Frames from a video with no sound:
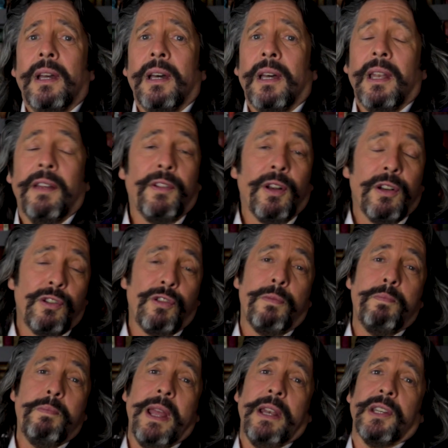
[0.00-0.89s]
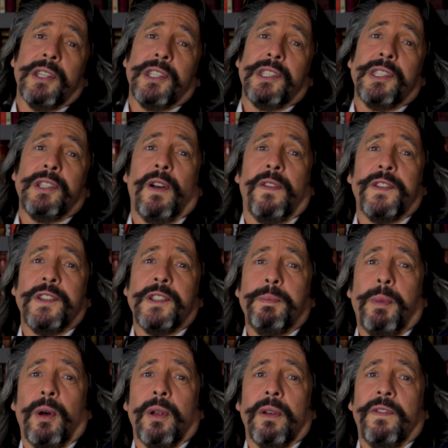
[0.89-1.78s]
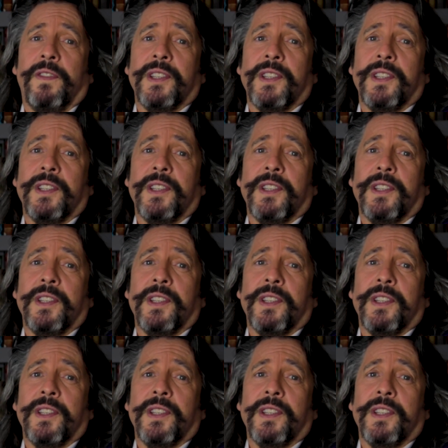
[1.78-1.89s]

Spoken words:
And I've got a tremendous soft spot